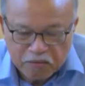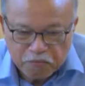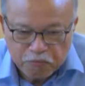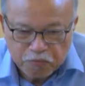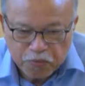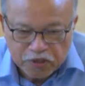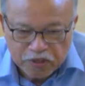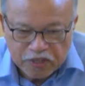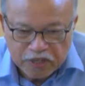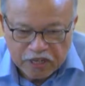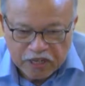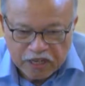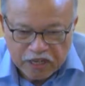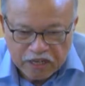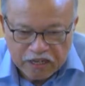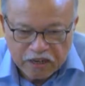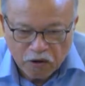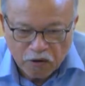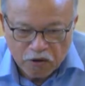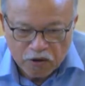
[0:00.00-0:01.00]

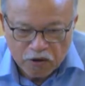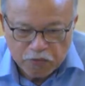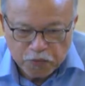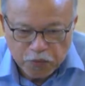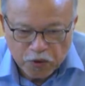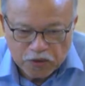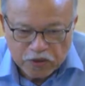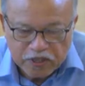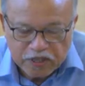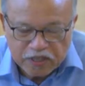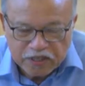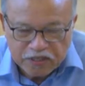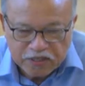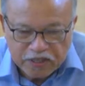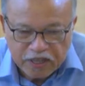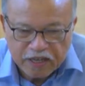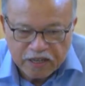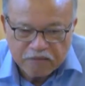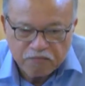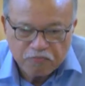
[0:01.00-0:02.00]
pertinent or important is
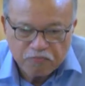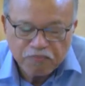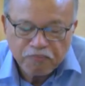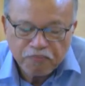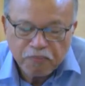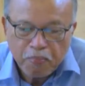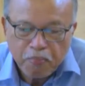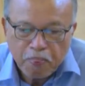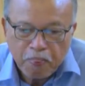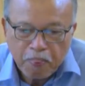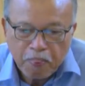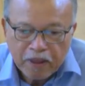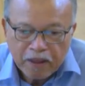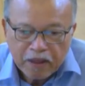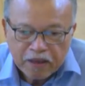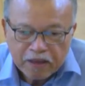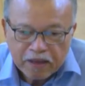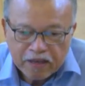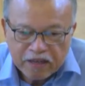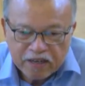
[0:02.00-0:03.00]
that
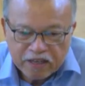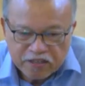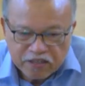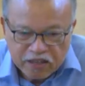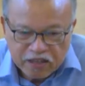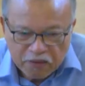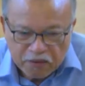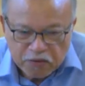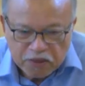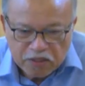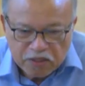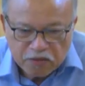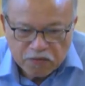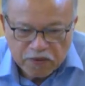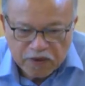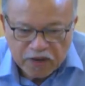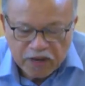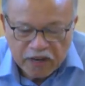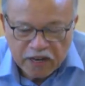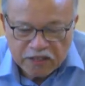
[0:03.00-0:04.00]
in Islamic
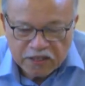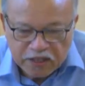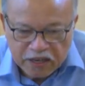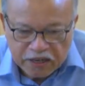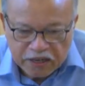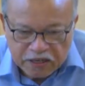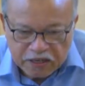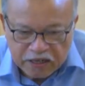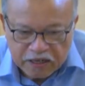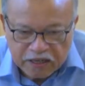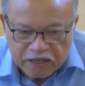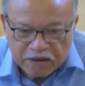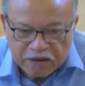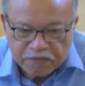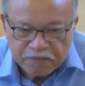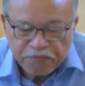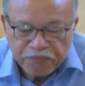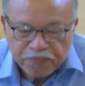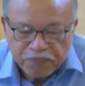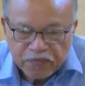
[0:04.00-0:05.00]
civilization,
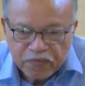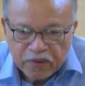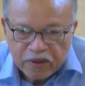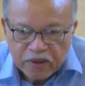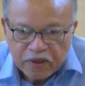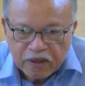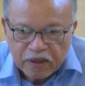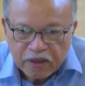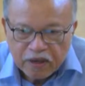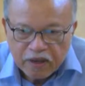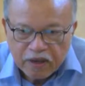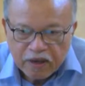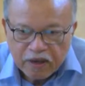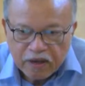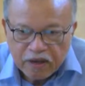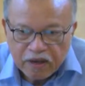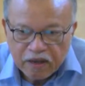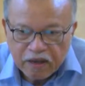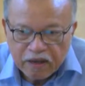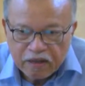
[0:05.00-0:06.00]

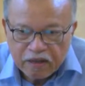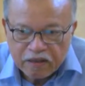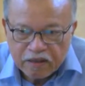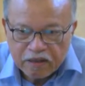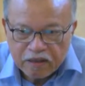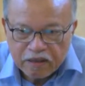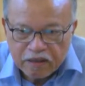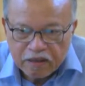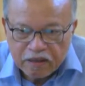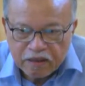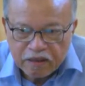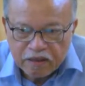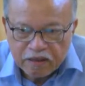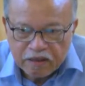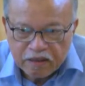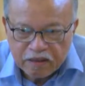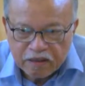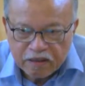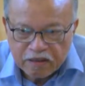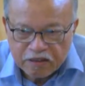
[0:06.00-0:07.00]
uh,
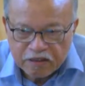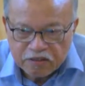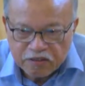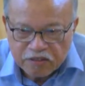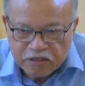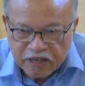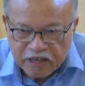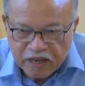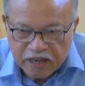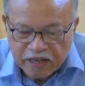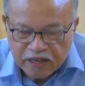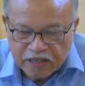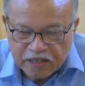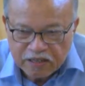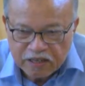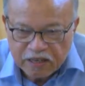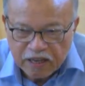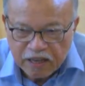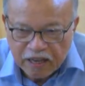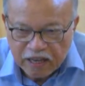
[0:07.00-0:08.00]
the
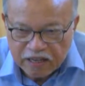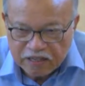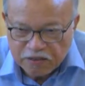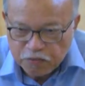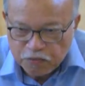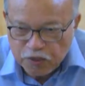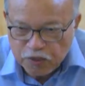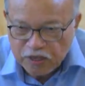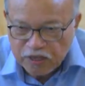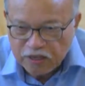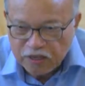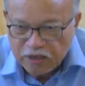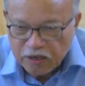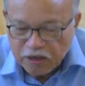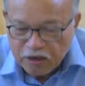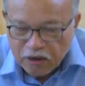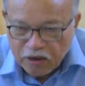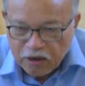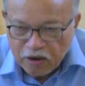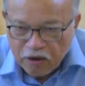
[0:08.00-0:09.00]
stress has been
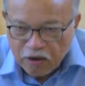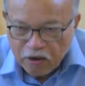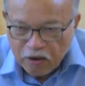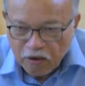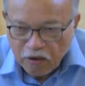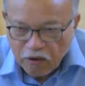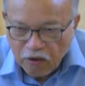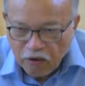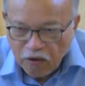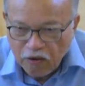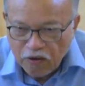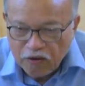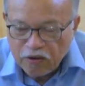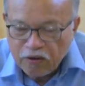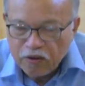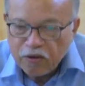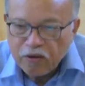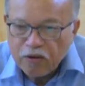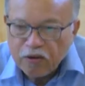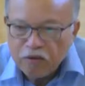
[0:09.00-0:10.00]

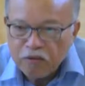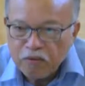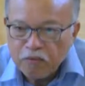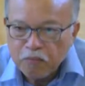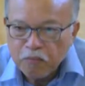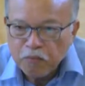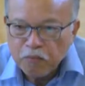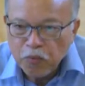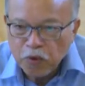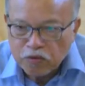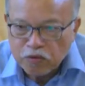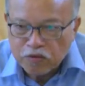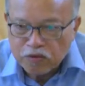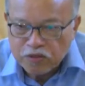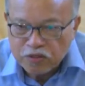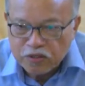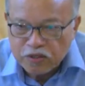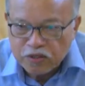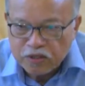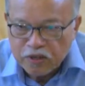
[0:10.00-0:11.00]
on
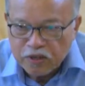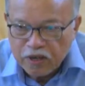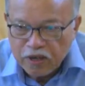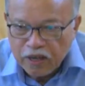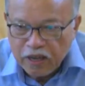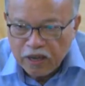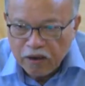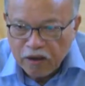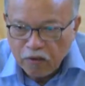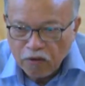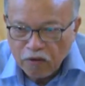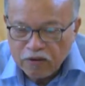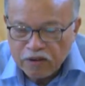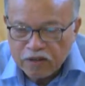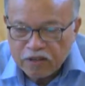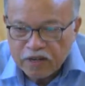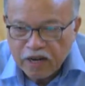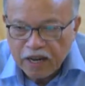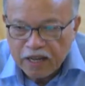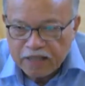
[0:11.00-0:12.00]
books, on
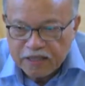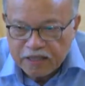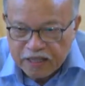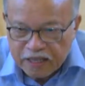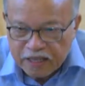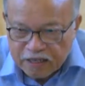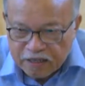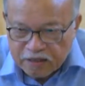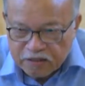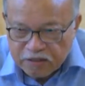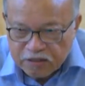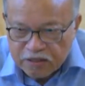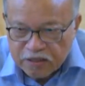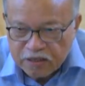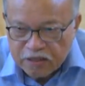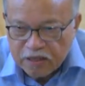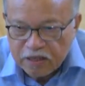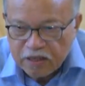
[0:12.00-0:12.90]
writings,